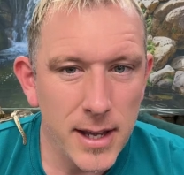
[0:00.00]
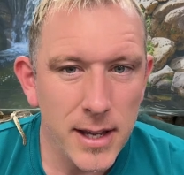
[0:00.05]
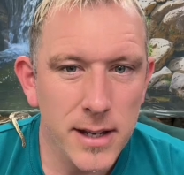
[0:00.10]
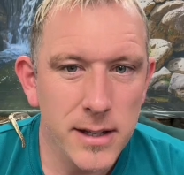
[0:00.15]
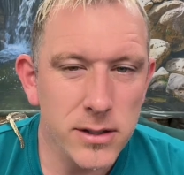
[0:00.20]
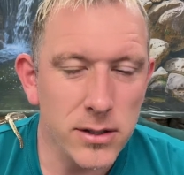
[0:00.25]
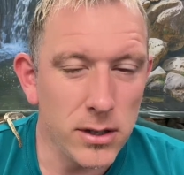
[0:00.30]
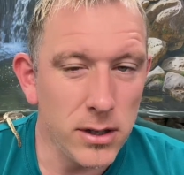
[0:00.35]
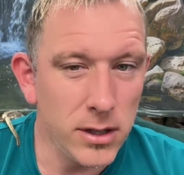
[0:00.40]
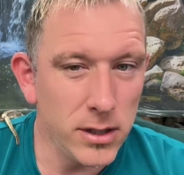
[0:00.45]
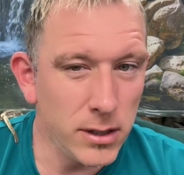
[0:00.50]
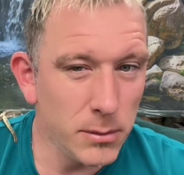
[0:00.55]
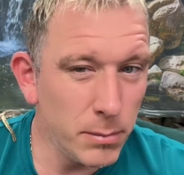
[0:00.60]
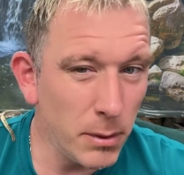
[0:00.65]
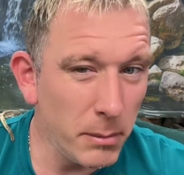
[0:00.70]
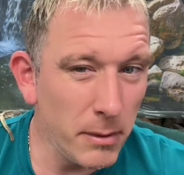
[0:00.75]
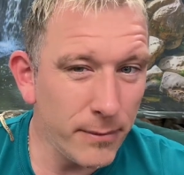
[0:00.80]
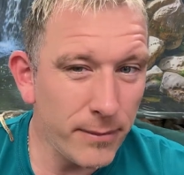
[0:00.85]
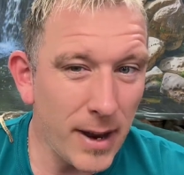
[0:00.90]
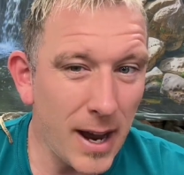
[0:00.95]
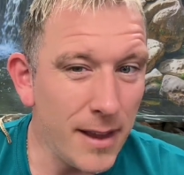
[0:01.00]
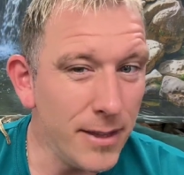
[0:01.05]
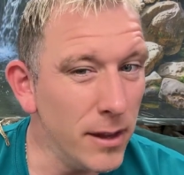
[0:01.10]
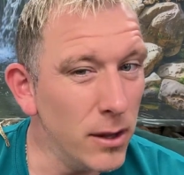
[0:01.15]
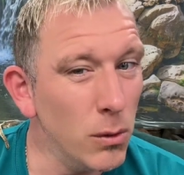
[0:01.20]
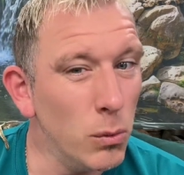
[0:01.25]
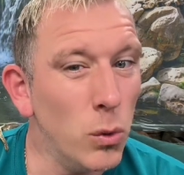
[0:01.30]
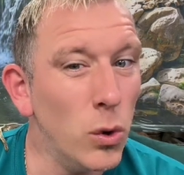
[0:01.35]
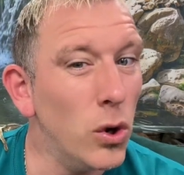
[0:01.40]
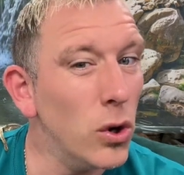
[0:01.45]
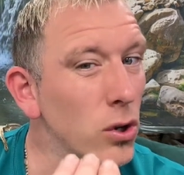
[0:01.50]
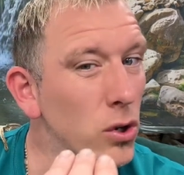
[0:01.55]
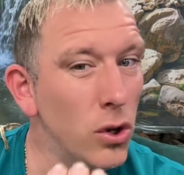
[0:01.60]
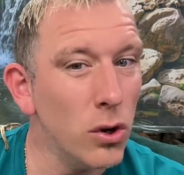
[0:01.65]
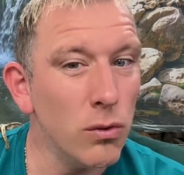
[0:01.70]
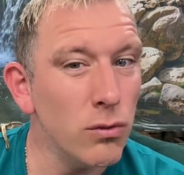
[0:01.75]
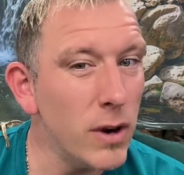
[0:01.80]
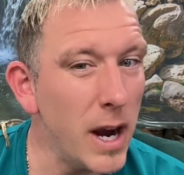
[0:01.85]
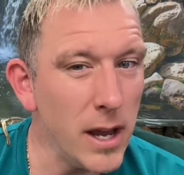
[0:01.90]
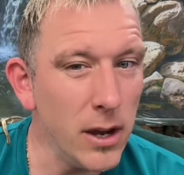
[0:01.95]
So you'll probably find that they won't go
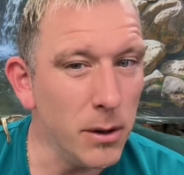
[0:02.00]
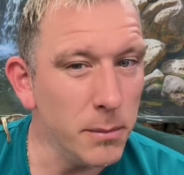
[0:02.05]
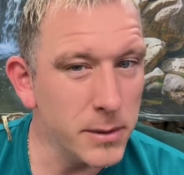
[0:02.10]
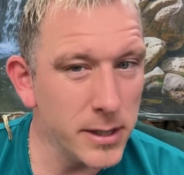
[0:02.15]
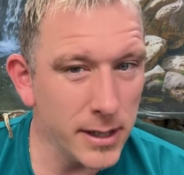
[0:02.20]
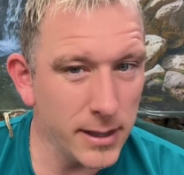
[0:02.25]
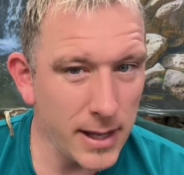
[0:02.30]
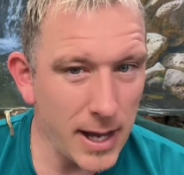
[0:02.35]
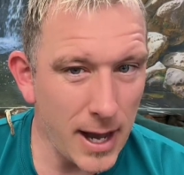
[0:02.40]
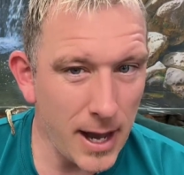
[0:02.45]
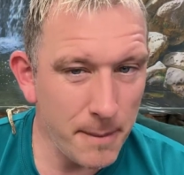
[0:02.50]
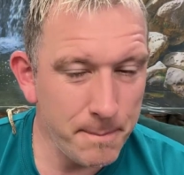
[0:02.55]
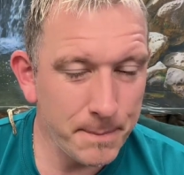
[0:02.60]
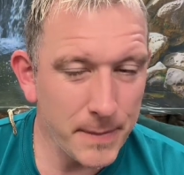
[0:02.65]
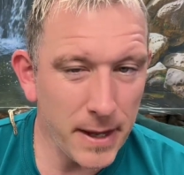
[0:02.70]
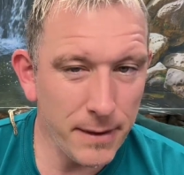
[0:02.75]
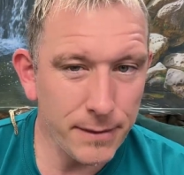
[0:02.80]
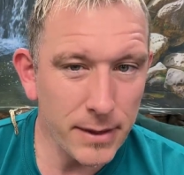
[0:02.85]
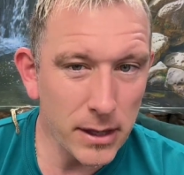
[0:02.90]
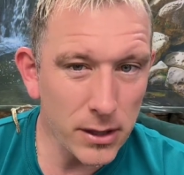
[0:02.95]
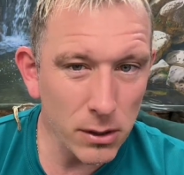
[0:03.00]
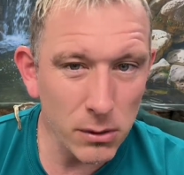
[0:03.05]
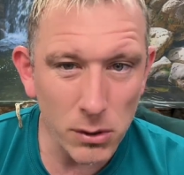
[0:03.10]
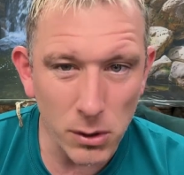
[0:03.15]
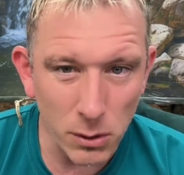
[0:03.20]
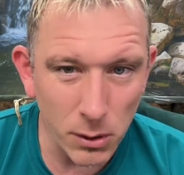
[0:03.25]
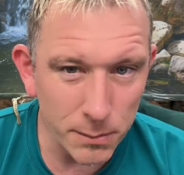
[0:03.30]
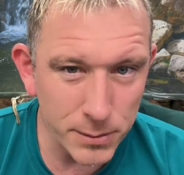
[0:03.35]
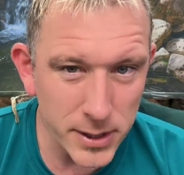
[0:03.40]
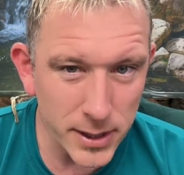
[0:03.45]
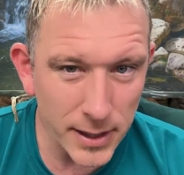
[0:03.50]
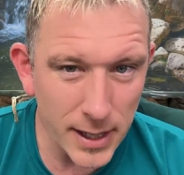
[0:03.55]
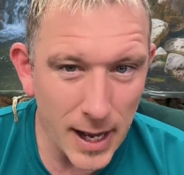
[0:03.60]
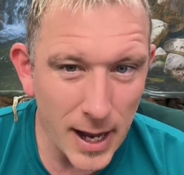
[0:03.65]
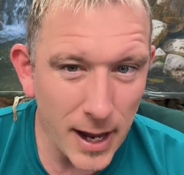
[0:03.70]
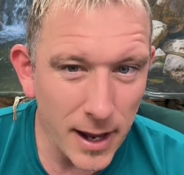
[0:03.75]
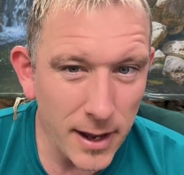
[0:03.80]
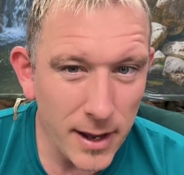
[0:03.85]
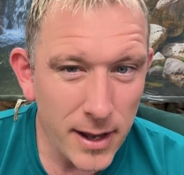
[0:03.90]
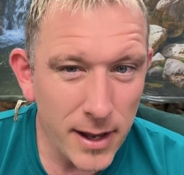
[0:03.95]
right up to that. If they do go up to that,
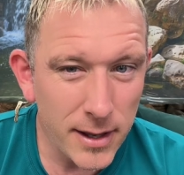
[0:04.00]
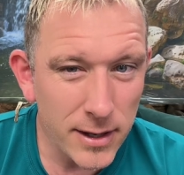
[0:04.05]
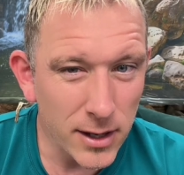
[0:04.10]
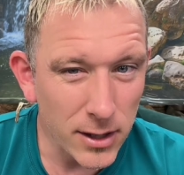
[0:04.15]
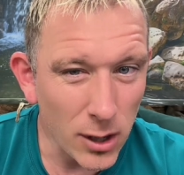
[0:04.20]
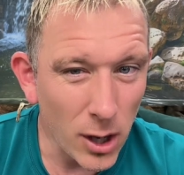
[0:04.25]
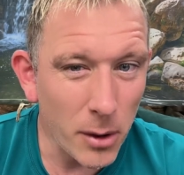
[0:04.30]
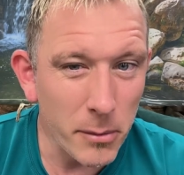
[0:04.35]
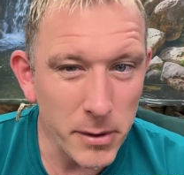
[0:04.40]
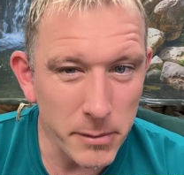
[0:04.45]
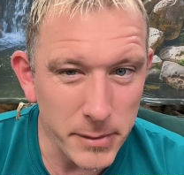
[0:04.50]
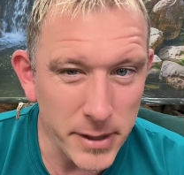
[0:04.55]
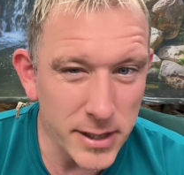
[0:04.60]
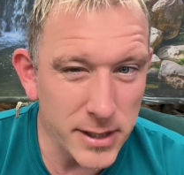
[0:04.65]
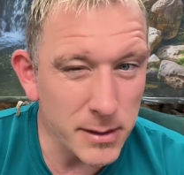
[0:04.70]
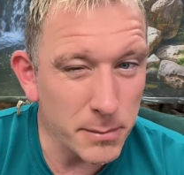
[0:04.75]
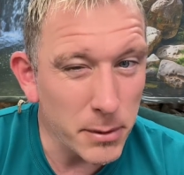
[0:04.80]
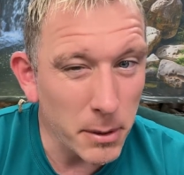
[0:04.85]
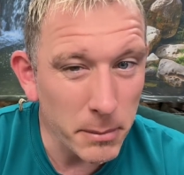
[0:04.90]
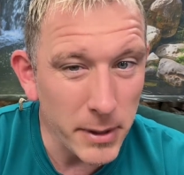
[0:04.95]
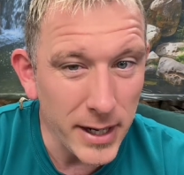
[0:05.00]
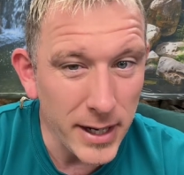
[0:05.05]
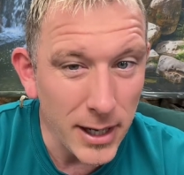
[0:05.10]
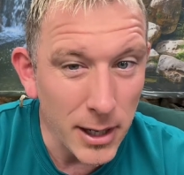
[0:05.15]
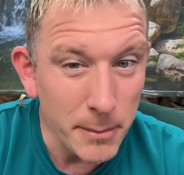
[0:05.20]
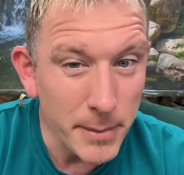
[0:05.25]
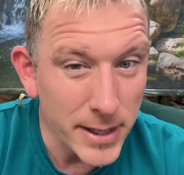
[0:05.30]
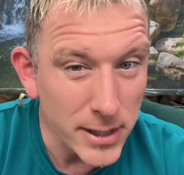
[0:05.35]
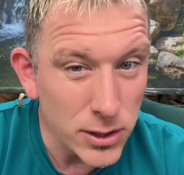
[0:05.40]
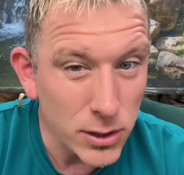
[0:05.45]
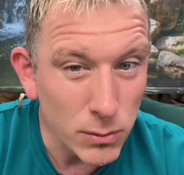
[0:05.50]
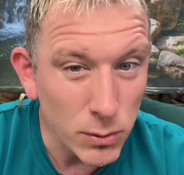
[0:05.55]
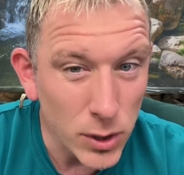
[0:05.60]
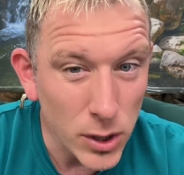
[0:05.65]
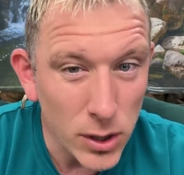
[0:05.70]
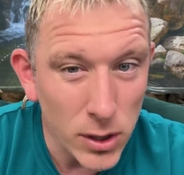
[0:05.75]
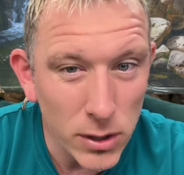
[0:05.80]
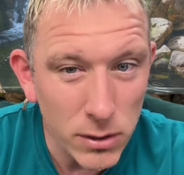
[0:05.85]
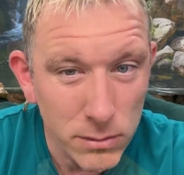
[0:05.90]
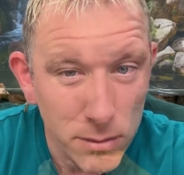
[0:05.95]
it normally means they're probably a little bit too
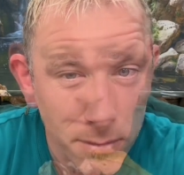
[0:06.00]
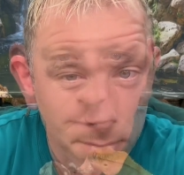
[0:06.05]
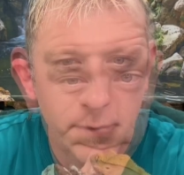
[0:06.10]
cold.